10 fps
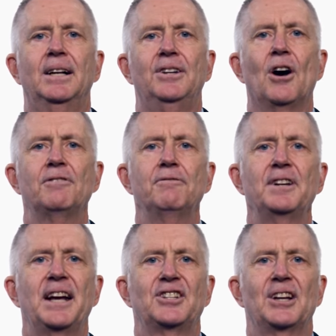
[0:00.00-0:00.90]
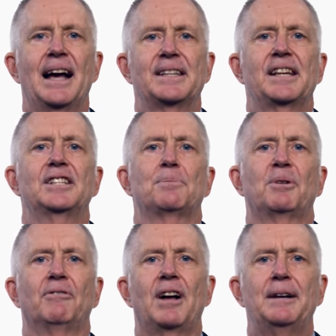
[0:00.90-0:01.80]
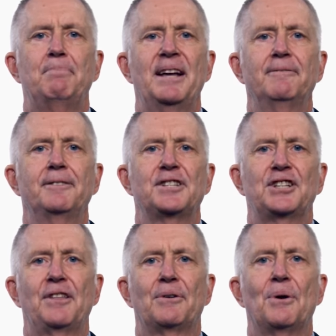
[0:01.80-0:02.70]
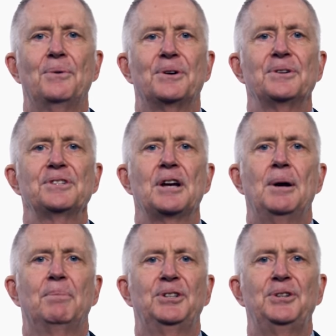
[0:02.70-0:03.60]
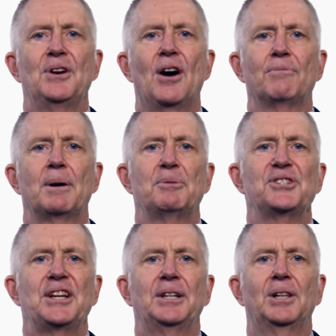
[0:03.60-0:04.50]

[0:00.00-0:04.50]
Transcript: Non-financial assets provide benefits to their owners, but do not represent